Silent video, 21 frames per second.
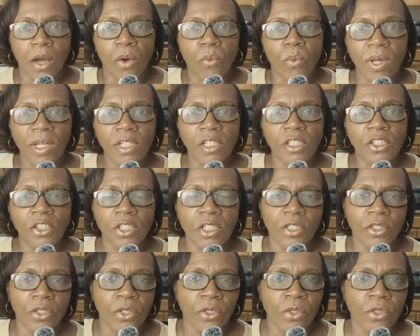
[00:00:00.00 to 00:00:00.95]
What did
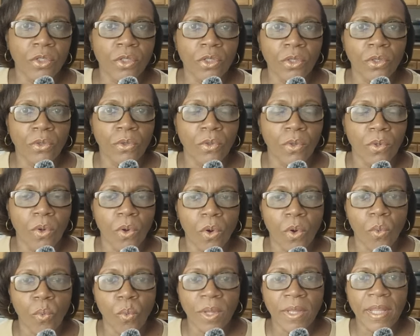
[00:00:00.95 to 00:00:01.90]
Jesus do
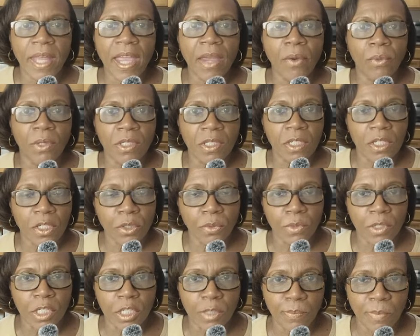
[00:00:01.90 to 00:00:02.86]
when they were
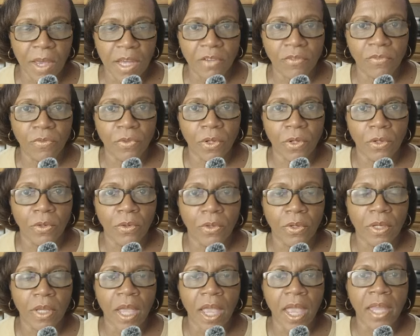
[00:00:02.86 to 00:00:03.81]
disrespectful
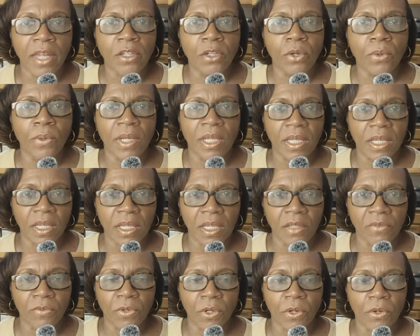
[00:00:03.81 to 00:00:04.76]
and doing
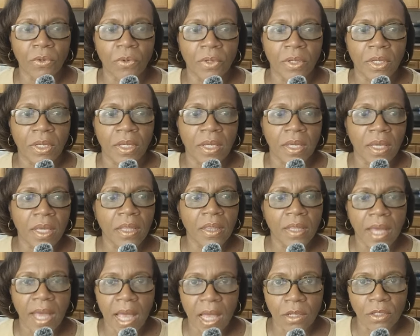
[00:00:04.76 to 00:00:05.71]
evil
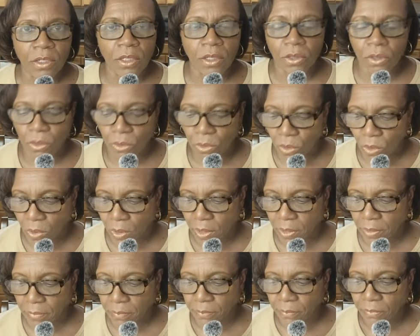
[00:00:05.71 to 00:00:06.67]
in the house of the
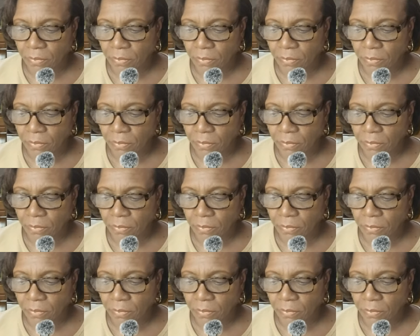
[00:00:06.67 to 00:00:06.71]
Lord?